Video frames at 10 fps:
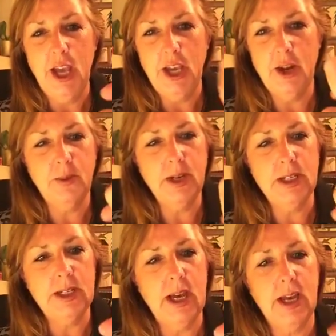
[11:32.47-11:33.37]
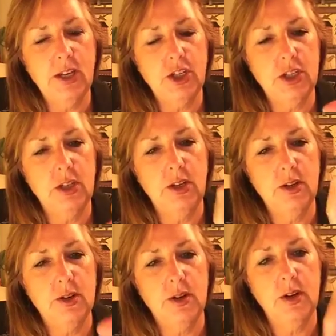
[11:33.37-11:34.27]
You don't want to touch
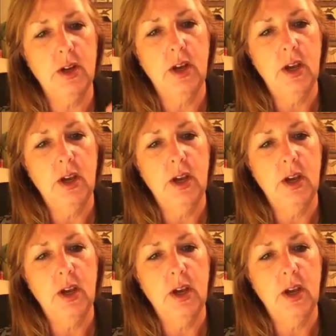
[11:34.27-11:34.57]
your